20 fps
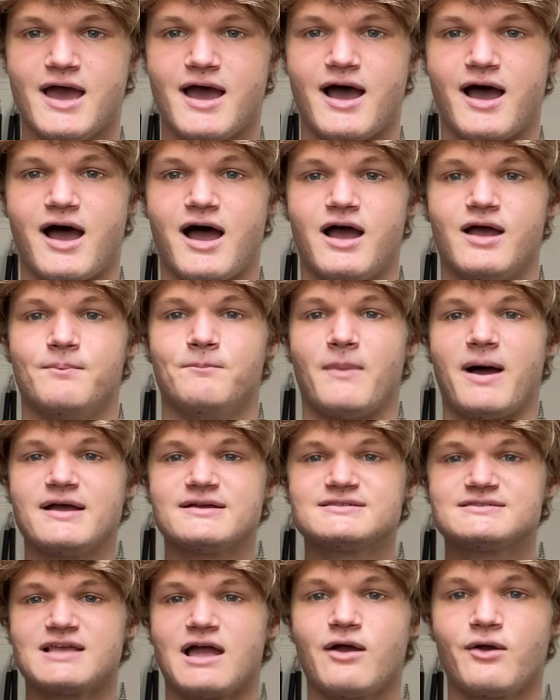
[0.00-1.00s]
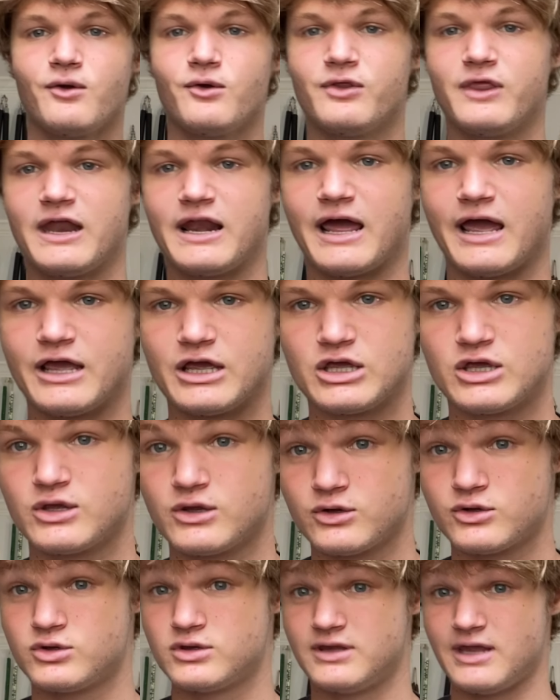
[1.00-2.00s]
My style that I
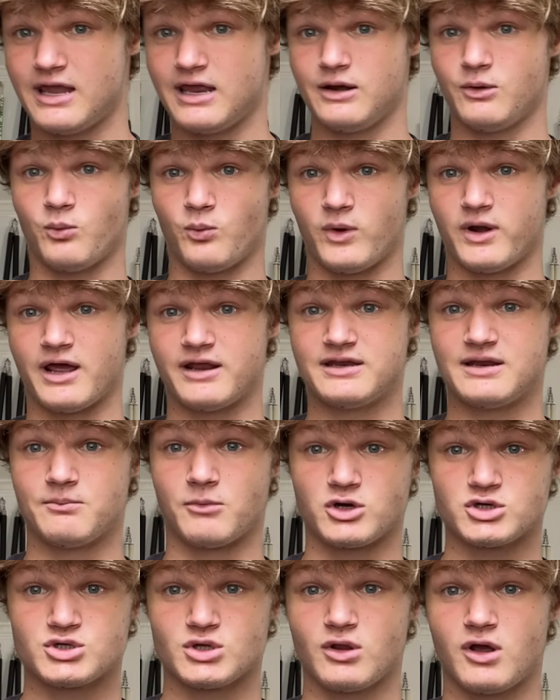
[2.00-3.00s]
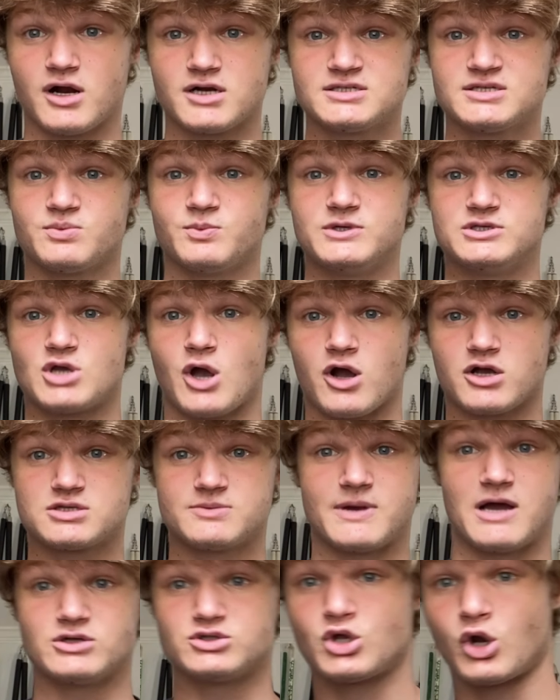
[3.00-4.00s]
did when I did martial arts, we talked
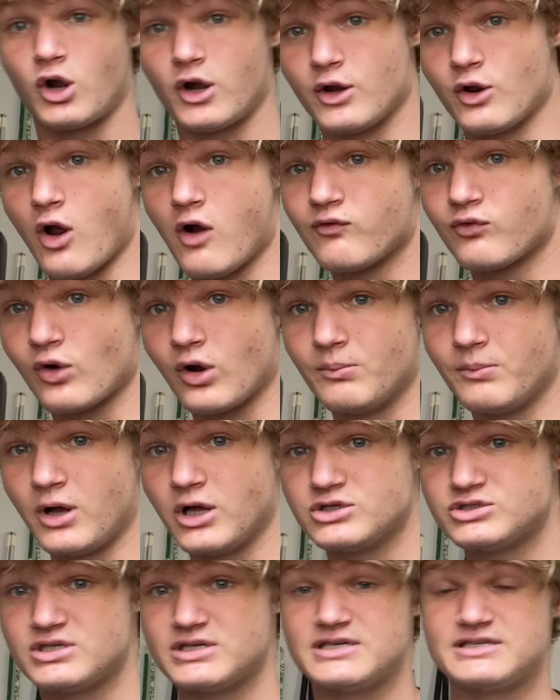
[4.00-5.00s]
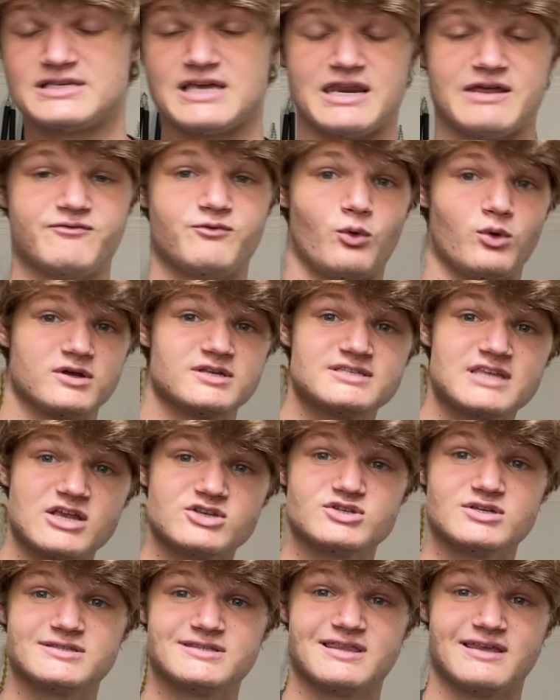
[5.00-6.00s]
about turning over on punches, getting full
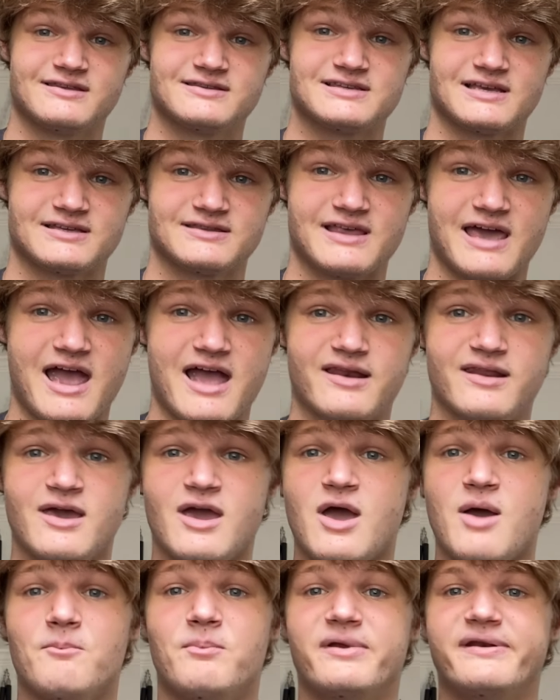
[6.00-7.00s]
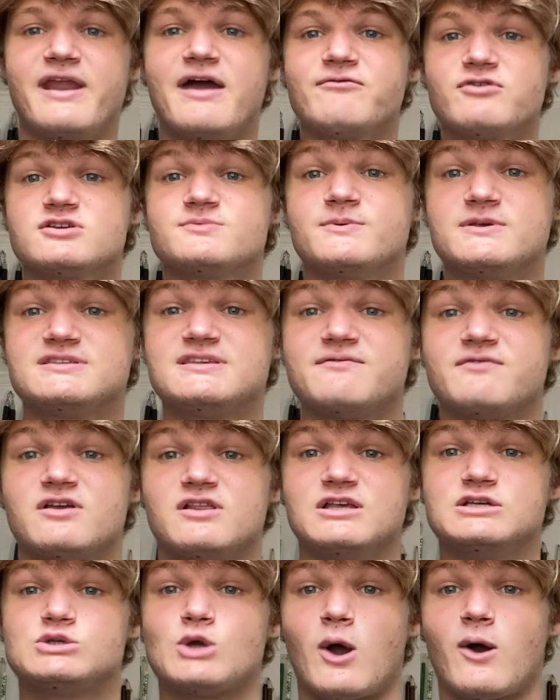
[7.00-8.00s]
extensions, things like that, but never
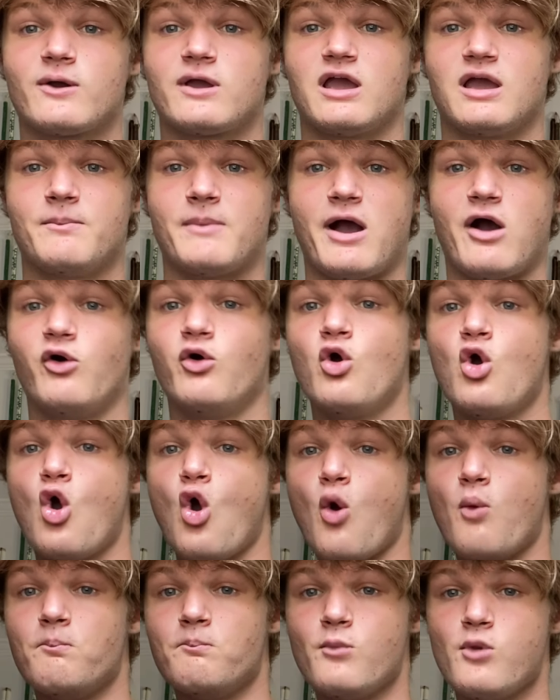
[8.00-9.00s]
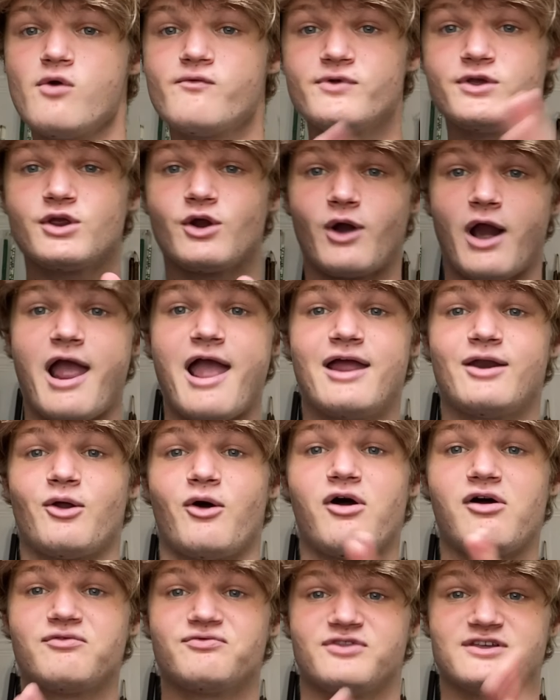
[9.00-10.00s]
specifically talking about moving your head
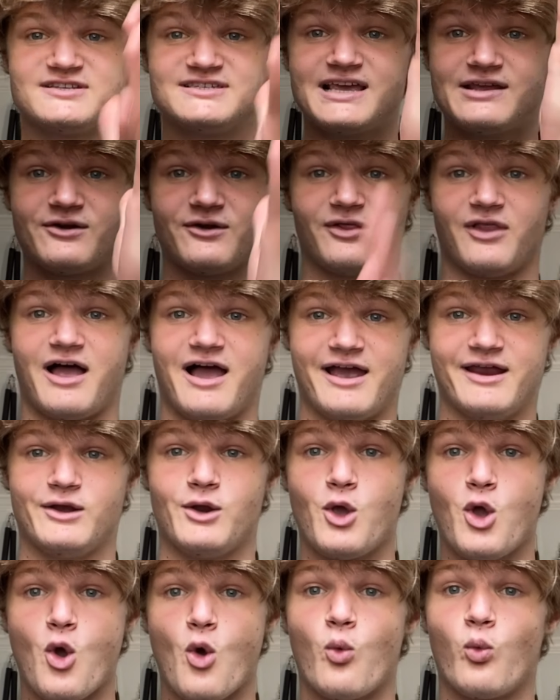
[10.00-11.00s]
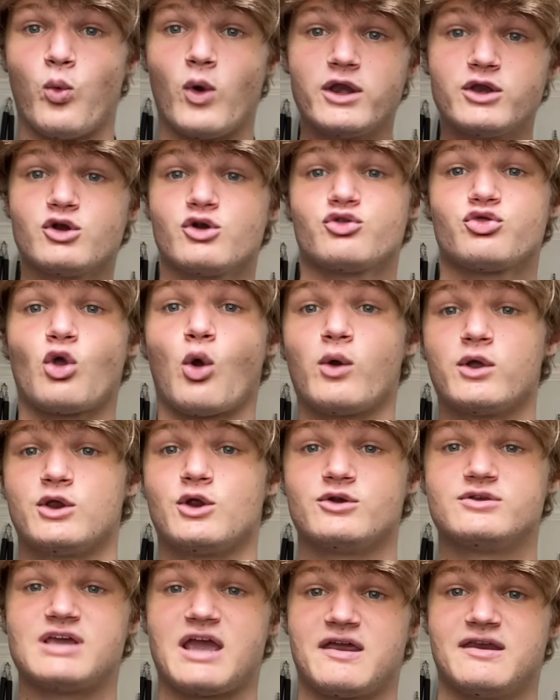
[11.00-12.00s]
off the center line when you're throwing
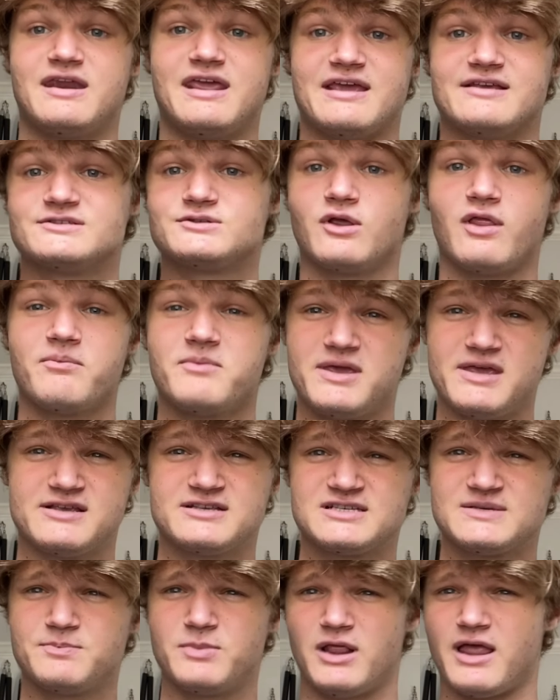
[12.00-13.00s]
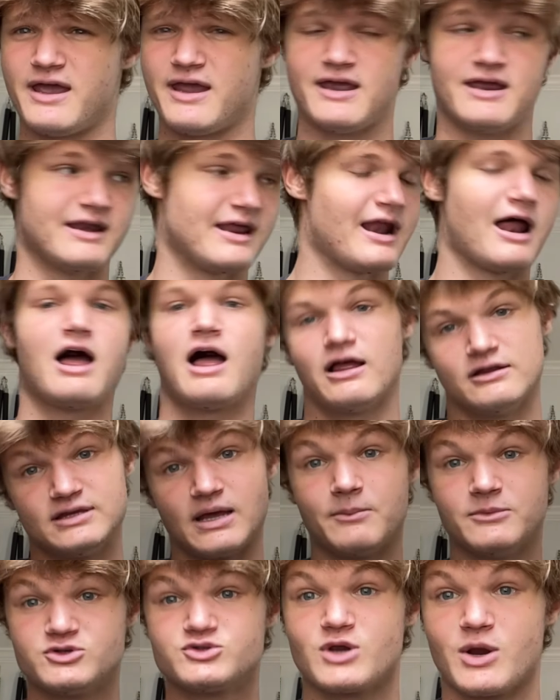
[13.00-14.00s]
your technique. So let me explain, and I'll
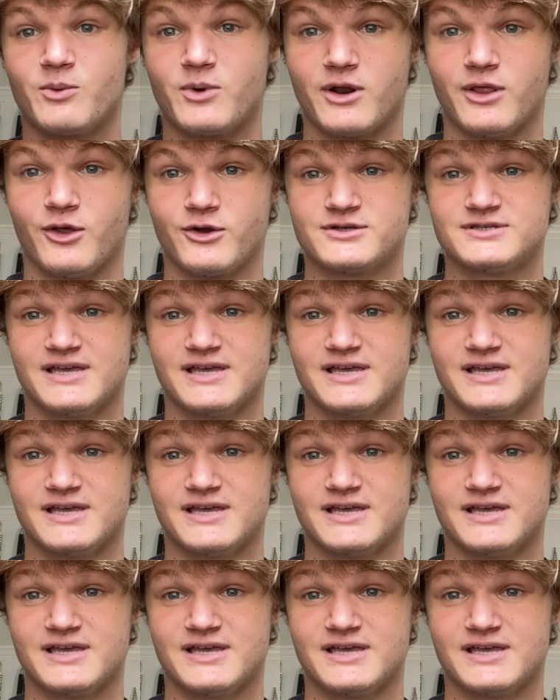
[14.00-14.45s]
demonstrate what it looks